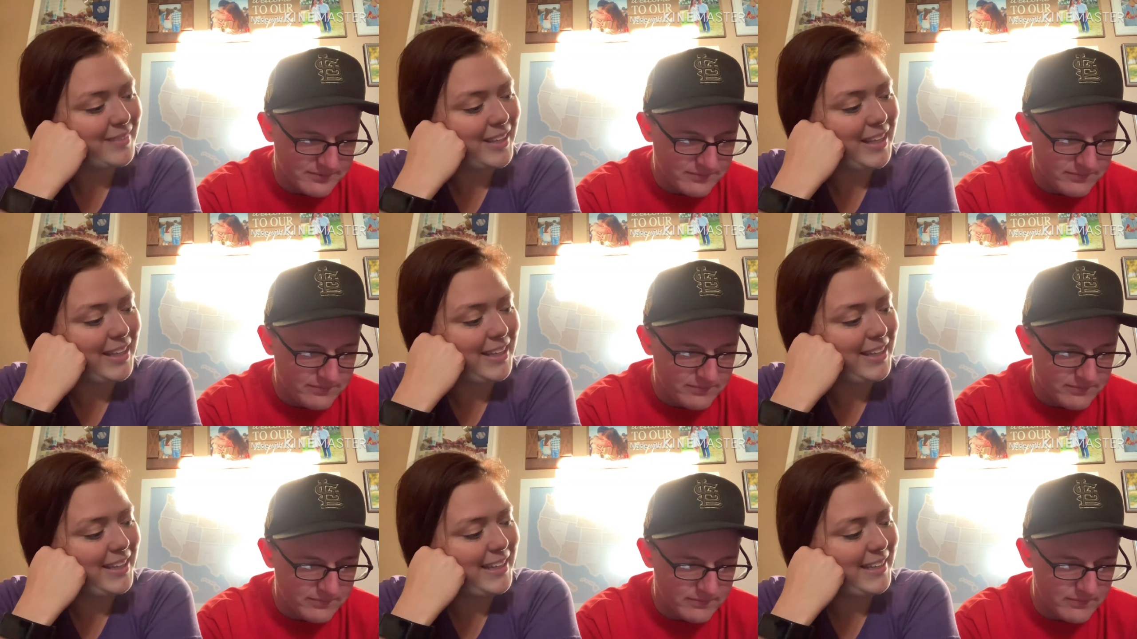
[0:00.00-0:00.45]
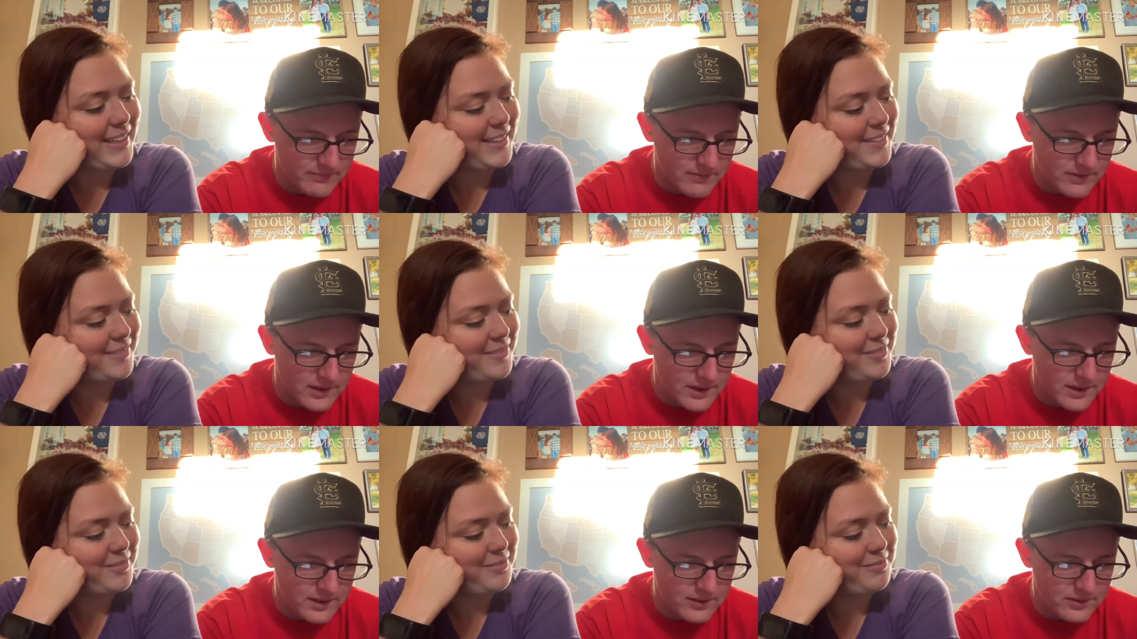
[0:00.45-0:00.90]
Speaker 1: Any
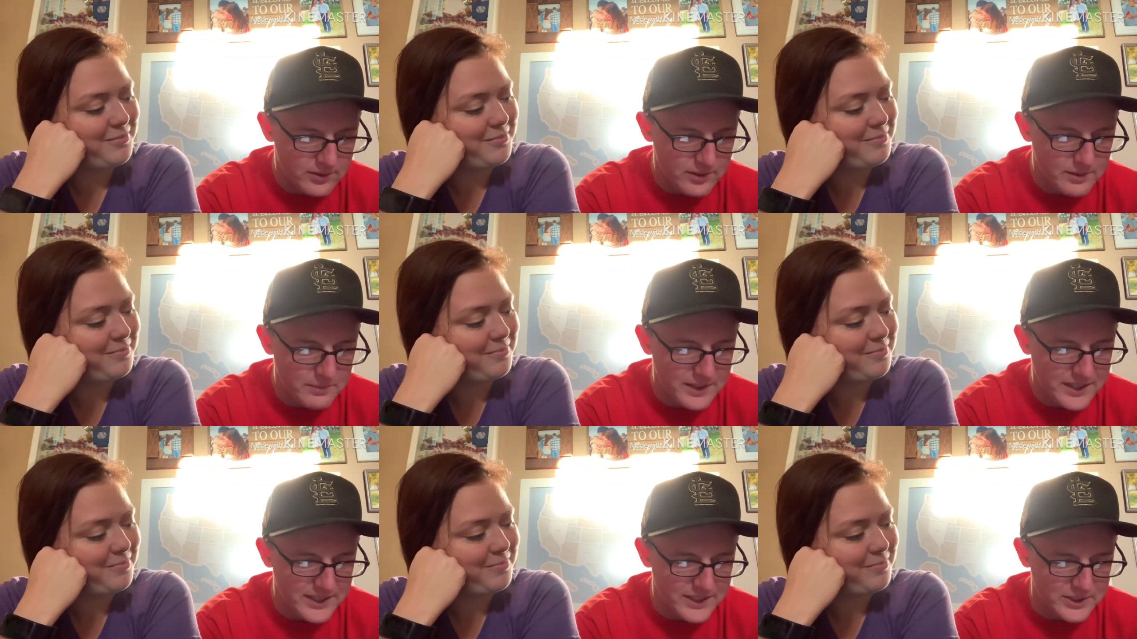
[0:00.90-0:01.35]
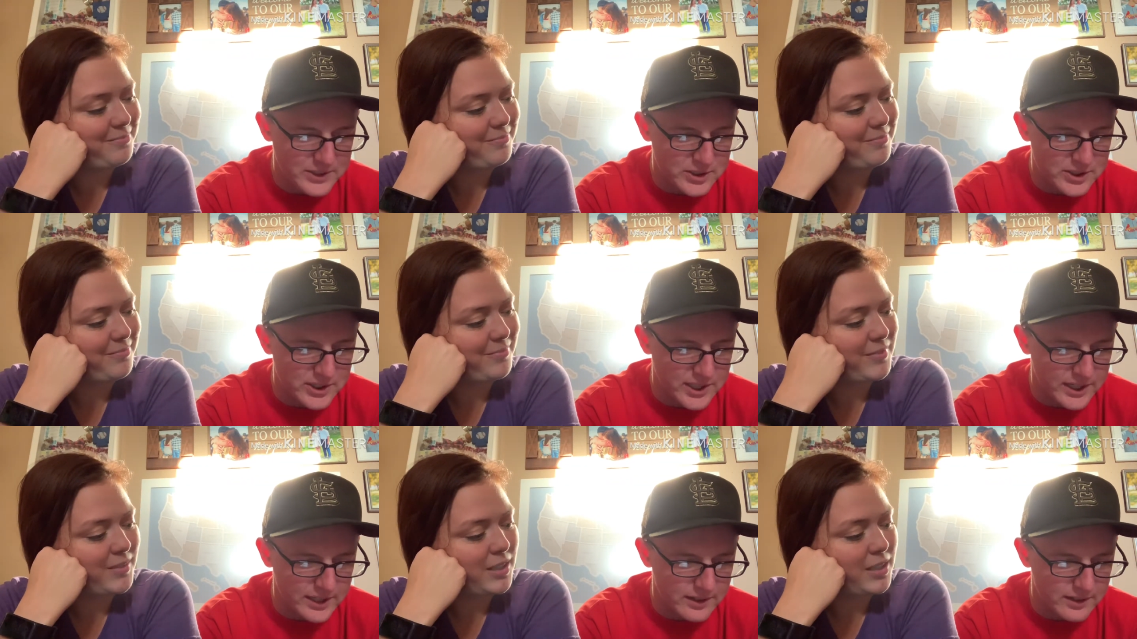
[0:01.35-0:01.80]
day.
Speaker 2: Mm,
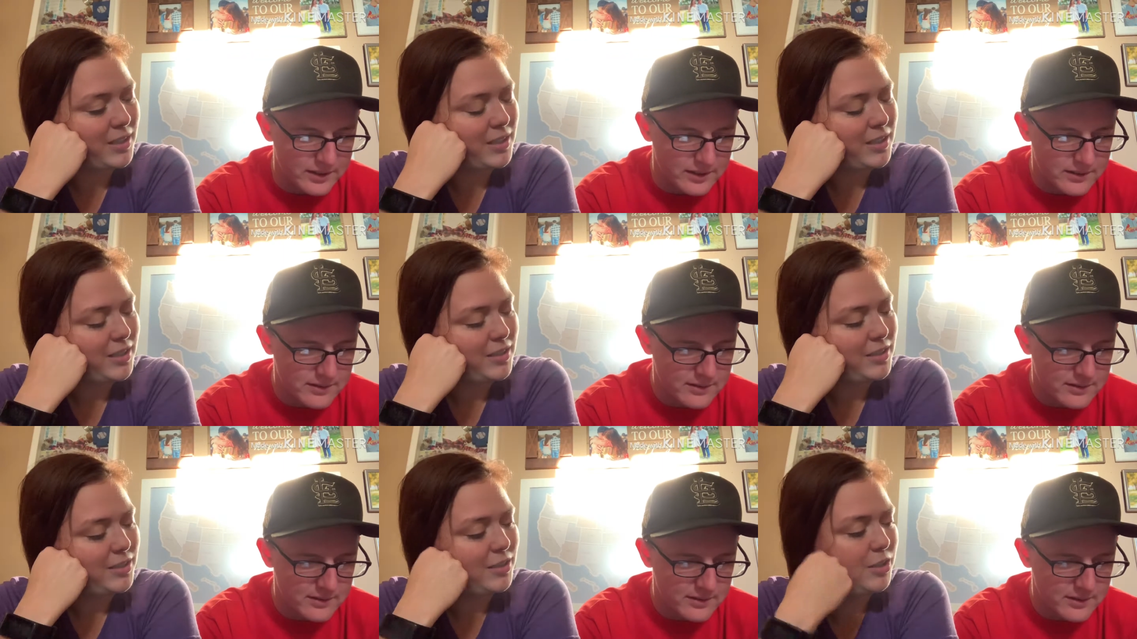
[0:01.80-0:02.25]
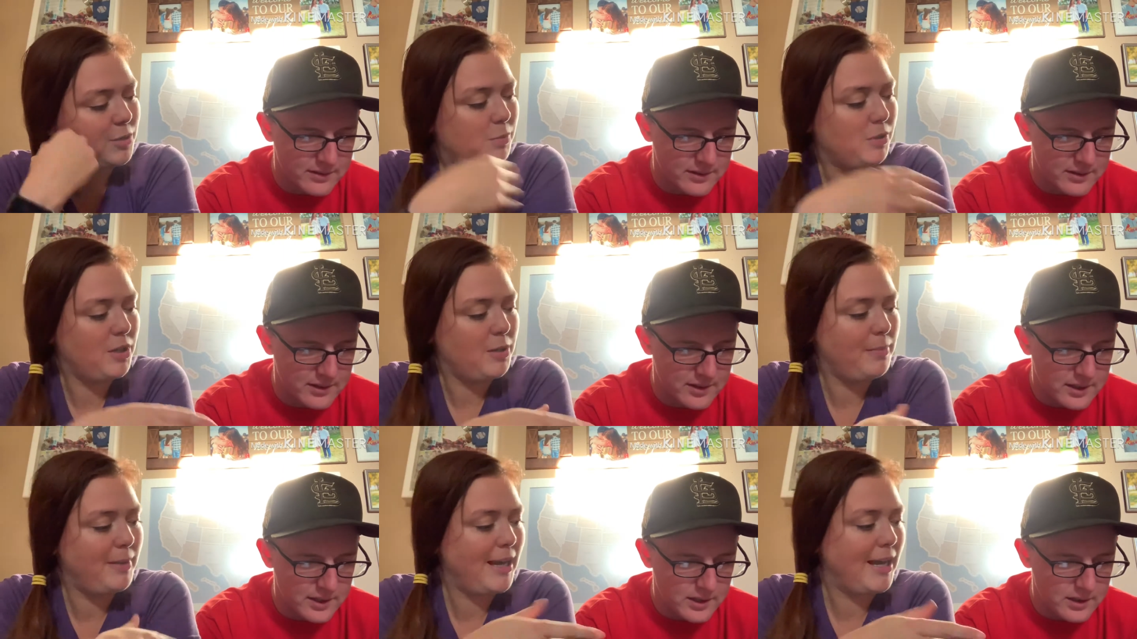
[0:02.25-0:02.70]
shake it.
Speaker 1: Just
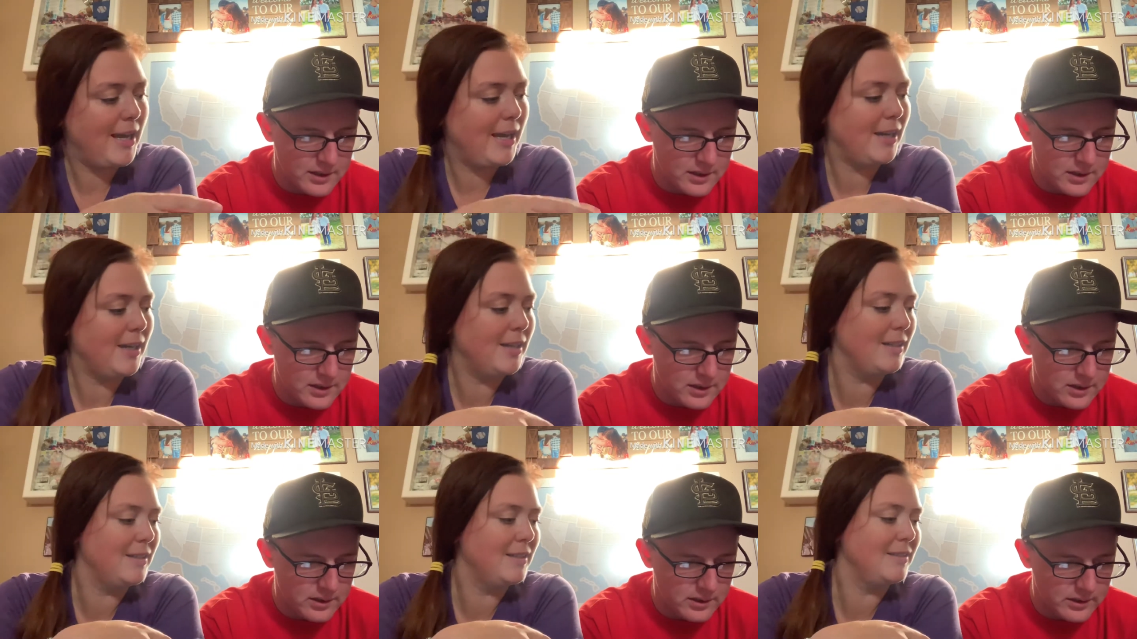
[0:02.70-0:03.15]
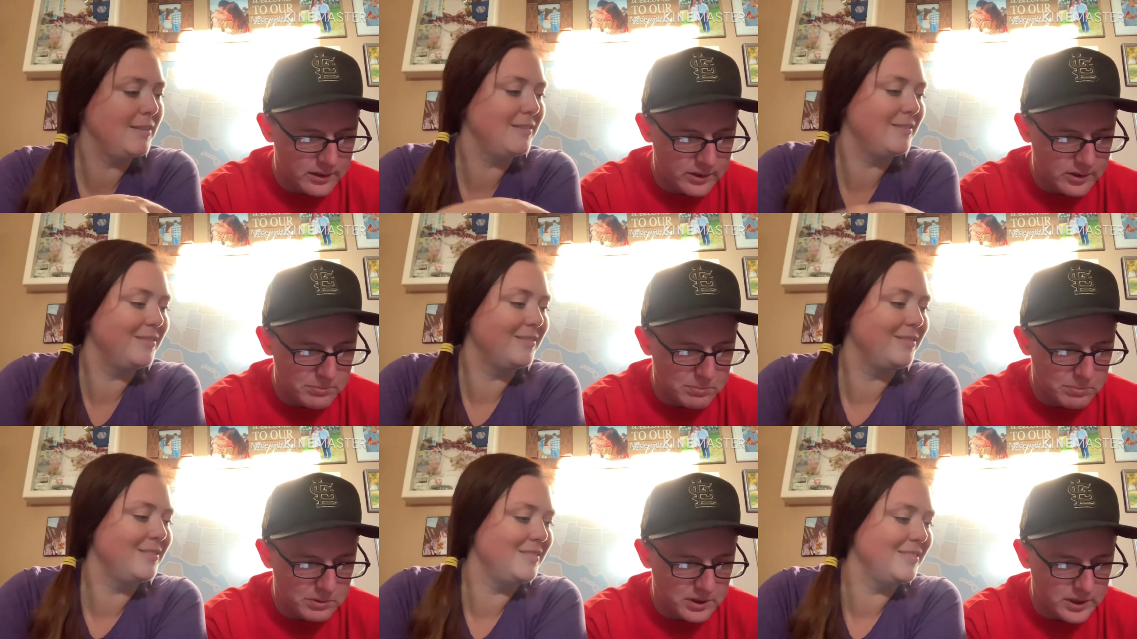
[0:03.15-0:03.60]
put it back.
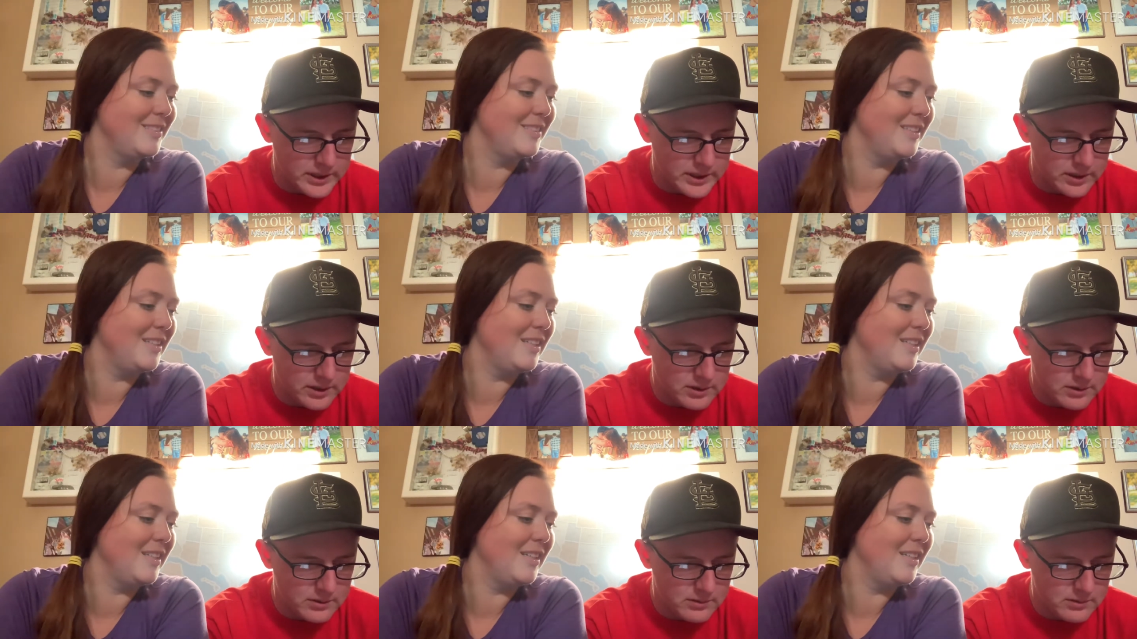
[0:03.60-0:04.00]
Speaker 2: Just put it.